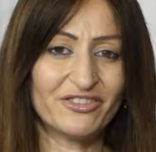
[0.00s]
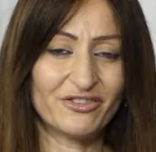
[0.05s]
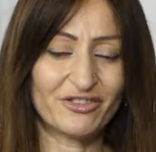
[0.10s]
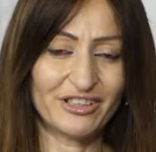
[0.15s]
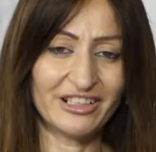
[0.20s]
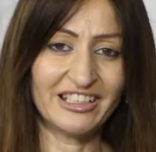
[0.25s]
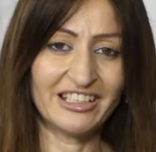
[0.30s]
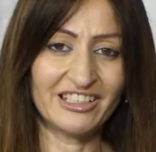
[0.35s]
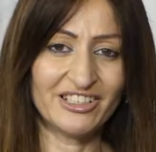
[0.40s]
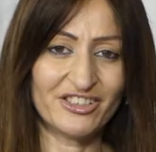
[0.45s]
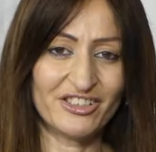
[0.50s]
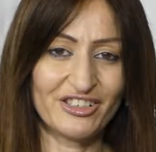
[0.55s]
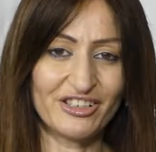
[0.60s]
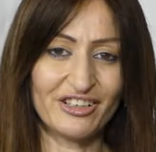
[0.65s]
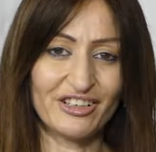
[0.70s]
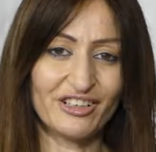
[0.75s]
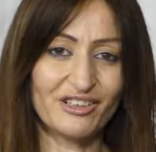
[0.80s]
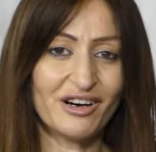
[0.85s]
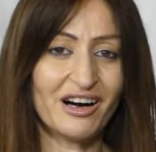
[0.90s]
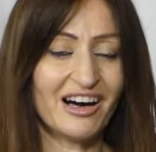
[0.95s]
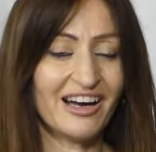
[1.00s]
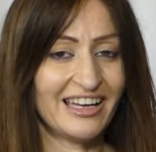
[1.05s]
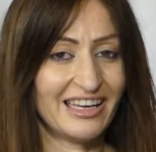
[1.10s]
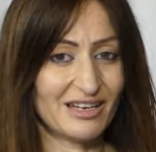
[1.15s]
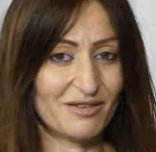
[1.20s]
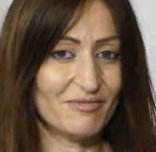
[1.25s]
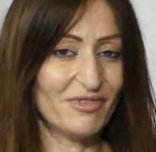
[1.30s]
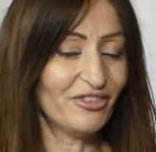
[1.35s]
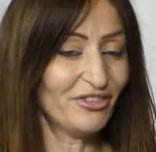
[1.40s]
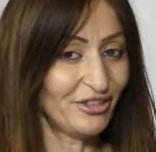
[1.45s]
Fariha show. I
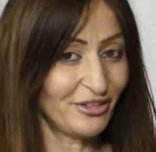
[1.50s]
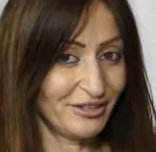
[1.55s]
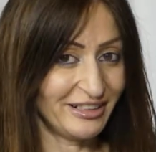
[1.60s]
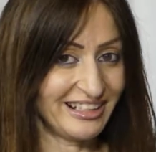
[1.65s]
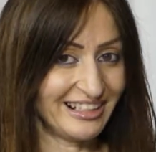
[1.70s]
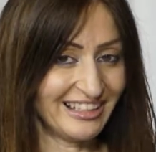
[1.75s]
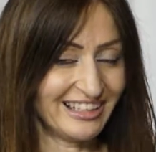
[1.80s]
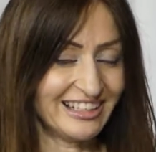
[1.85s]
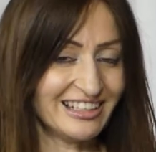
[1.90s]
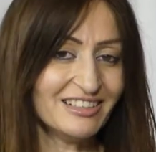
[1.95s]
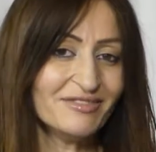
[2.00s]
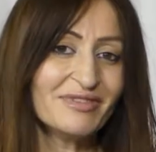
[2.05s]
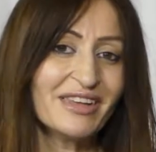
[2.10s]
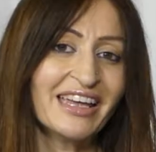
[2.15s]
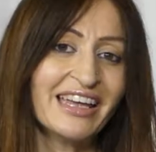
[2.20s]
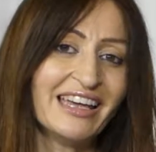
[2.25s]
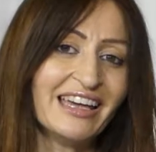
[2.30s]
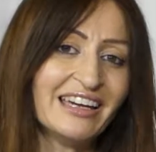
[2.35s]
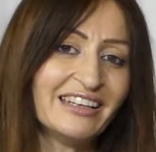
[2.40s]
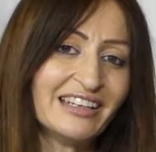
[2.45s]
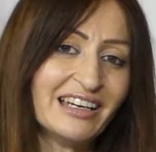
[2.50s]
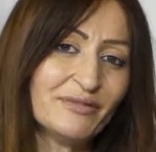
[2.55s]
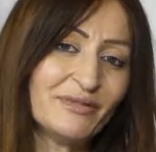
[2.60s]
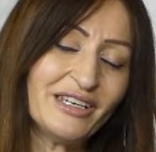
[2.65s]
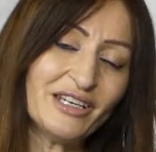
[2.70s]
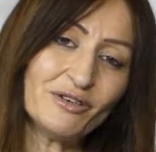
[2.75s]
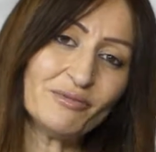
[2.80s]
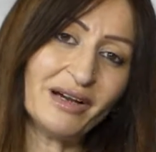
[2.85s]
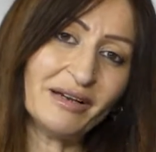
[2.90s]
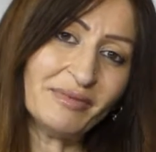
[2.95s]
am Fariha and I'm
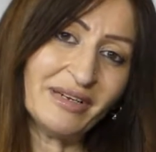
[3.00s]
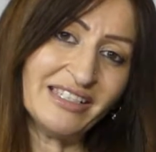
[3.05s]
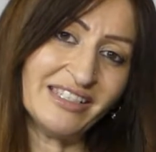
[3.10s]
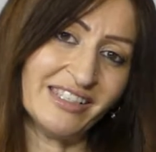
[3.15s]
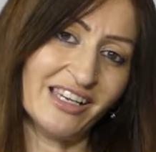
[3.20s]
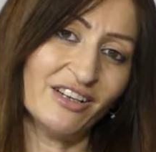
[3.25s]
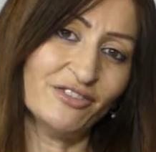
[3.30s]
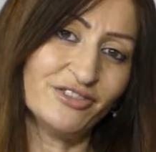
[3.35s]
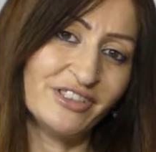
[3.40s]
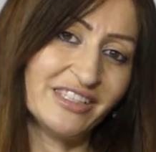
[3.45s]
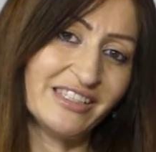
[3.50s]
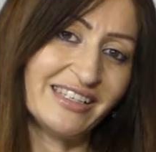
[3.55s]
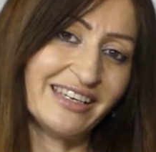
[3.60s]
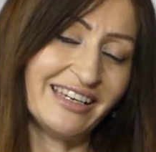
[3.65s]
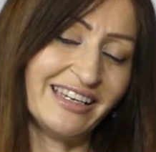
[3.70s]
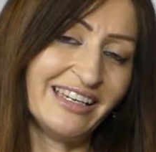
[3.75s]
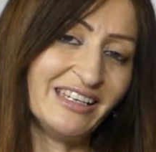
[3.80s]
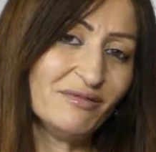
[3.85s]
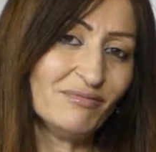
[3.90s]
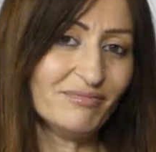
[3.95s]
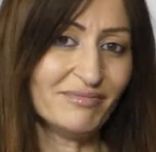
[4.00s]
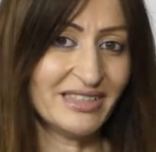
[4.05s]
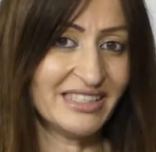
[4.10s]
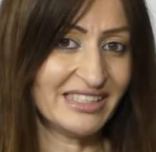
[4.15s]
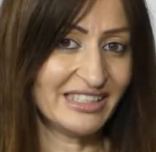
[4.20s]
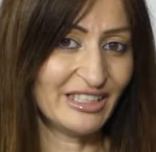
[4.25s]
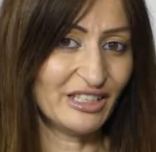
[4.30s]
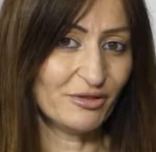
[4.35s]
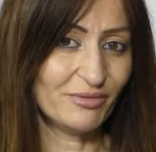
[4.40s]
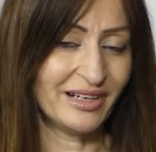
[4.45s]
here by myself today,
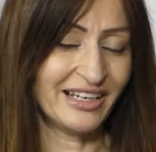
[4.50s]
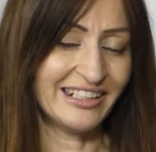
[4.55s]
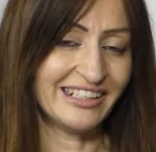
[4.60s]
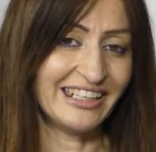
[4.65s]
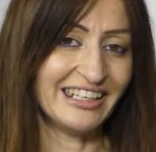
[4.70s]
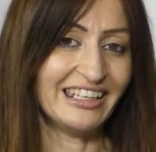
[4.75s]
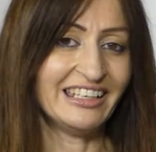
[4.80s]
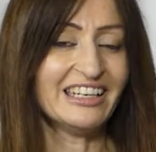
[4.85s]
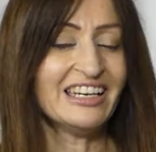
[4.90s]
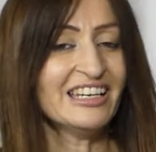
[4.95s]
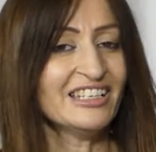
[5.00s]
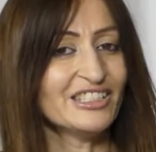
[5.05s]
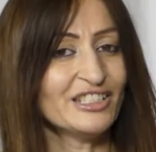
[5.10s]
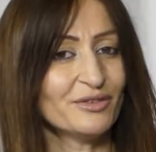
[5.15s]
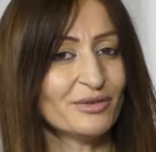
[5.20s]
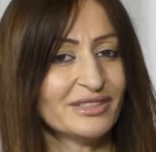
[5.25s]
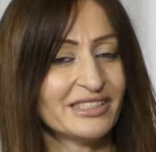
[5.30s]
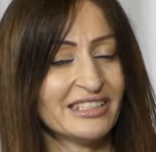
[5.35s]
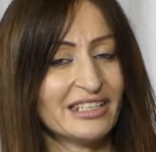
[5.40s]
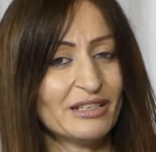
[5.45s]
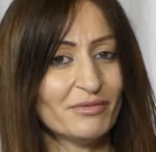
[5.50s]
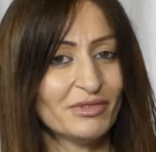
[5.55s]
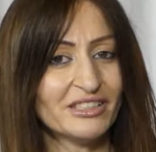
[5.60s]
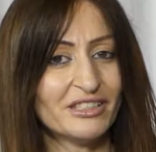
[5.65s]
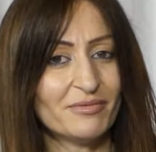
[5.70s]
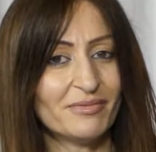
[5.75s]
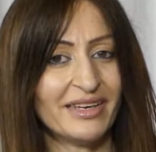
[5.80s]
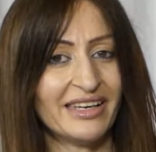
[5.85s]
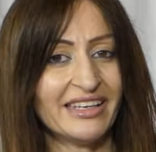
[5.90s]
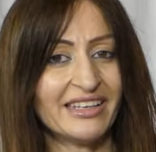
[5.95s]
missing you, Mani. She wasn't able
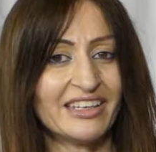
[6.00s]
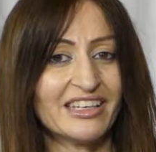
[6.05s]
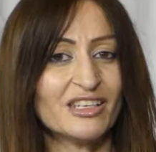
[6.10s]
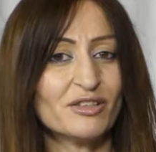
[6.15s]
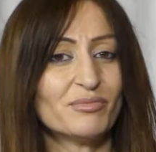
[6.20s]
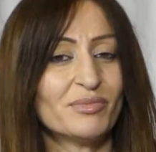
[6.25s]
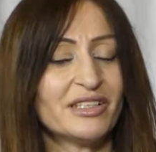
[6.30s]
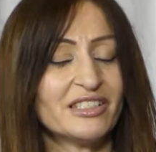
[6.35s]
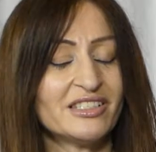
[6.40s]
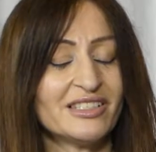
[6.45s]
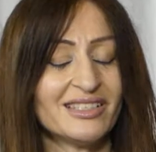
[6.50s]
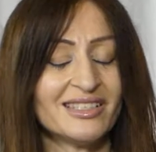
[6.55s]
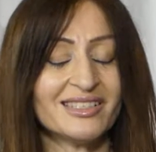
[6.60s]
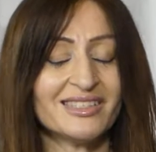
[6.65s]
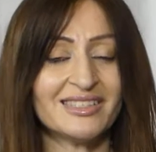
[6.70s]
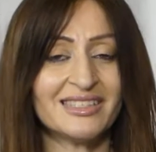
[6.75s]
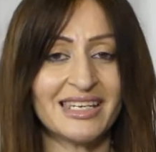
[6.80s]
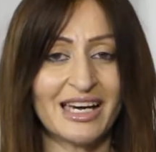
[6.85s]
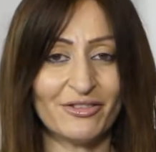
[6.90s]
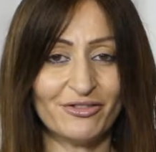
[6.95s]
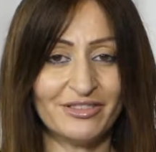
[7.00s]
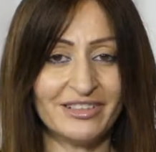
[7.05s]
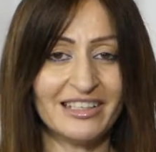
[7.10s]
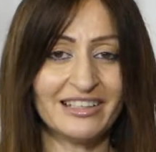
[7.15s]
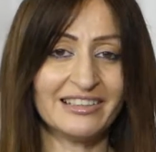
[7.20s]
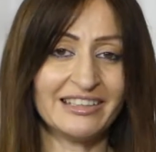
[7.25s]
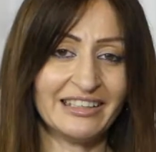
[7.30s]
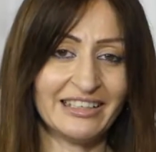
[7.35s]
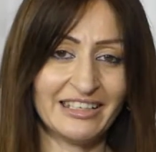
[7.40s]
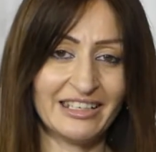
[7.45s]
to make it, but she is
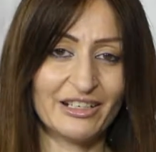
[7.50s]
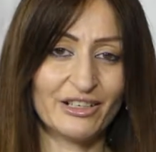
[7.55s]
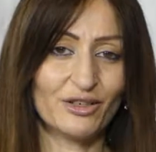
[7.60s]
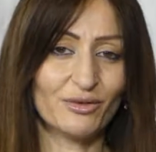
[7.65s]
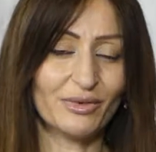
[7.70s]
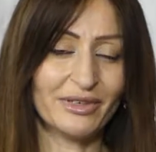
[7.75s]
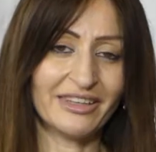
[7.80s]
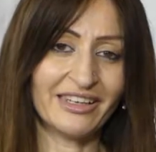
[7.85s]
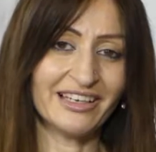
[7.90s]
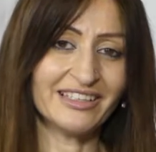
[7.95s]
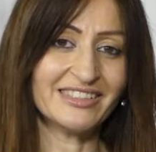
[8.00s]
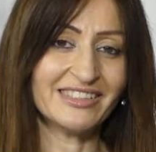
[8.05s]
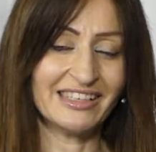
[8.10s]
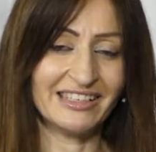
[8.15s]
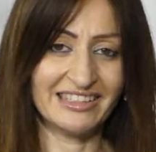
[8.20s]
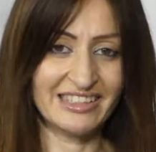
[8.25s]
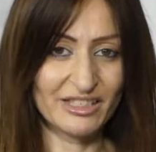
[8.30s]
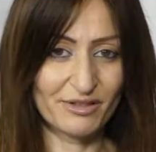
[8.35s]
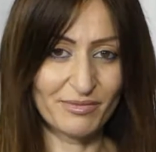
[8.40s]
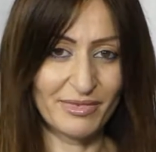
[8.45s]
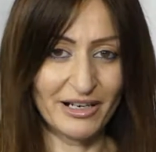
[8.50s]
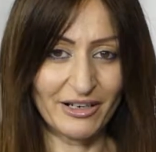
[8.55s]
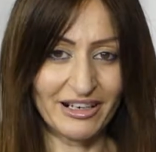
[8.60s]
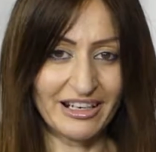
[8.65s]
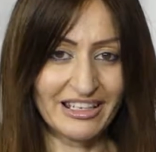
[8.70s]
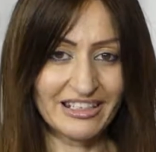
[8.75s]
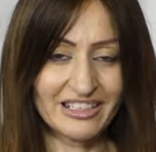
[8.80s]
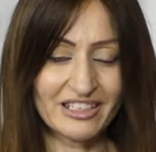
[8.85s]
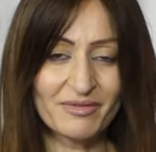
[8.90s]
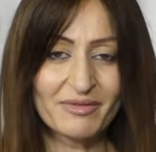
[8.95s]
definitely here with us in
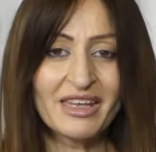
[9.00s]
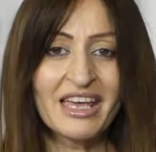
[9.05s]
spirit.